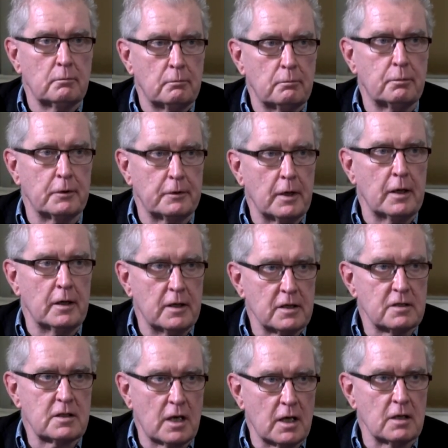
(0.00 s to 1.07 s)
but in
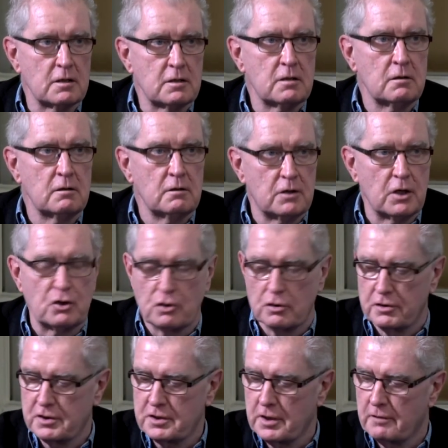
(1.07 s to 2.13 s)
this case, digital
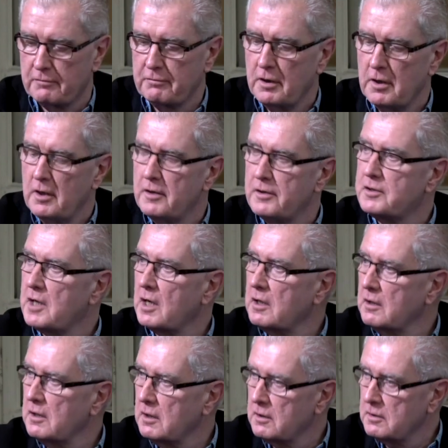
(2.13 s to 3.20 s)
stuff. Second
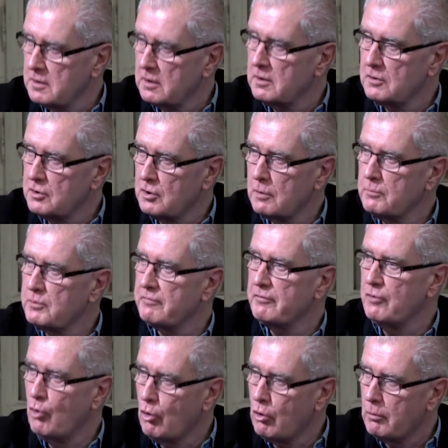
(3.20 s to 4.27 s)
thing is that in terms of
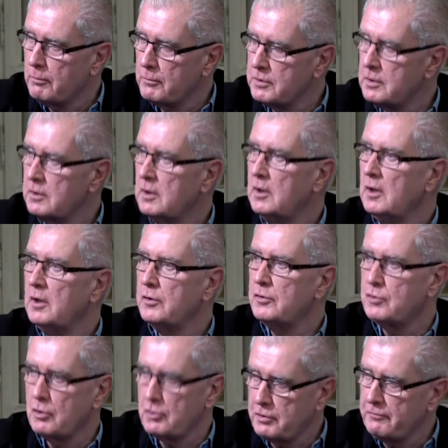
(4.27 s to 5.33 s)
norms,
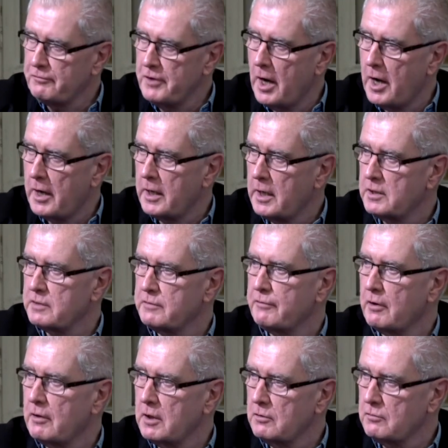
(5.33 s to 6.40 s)
Joseph Nye has a
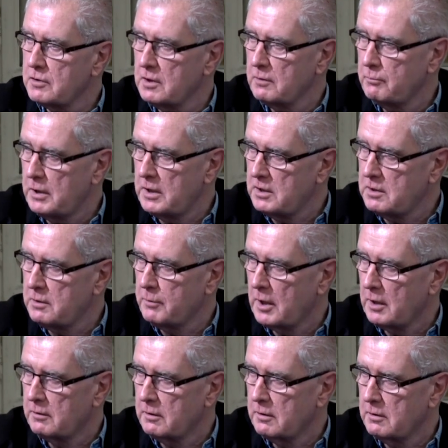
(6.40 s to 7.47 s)
very interesting piece
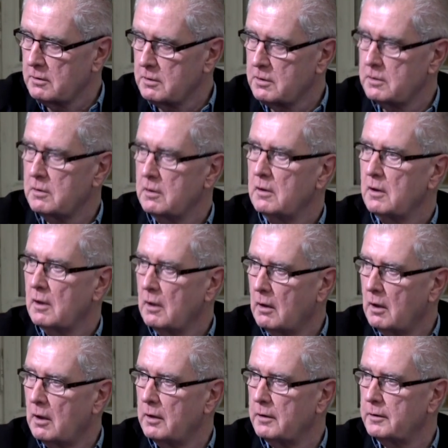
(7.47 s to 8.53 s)
about this
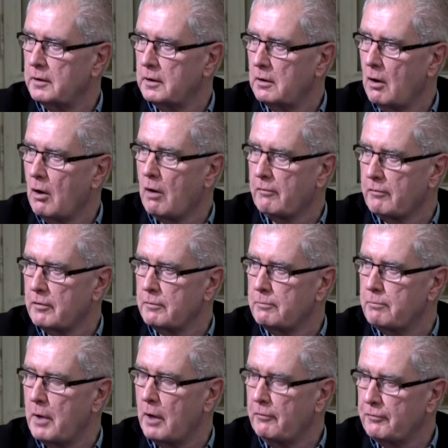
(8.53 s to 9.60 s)
on the Harvard
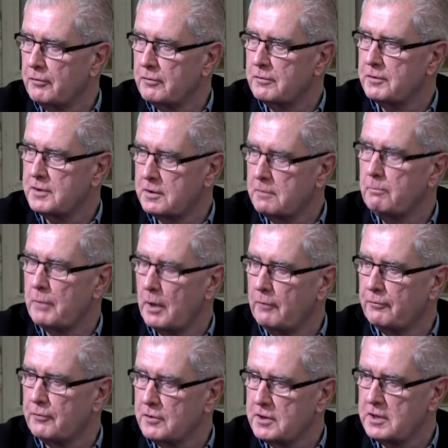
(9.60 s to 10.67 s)

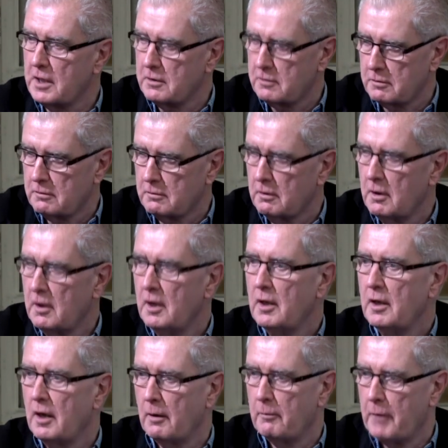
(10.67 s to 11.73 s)
Belfer Center
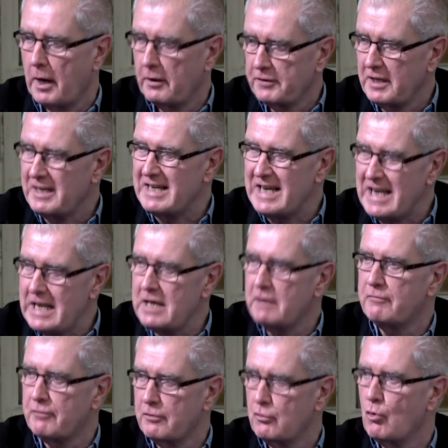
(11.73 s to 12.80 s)
about the need
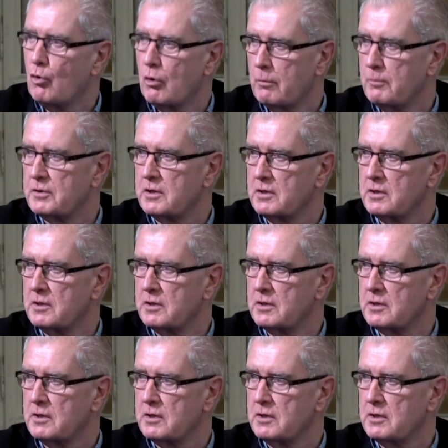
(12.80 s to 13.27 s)
for norms in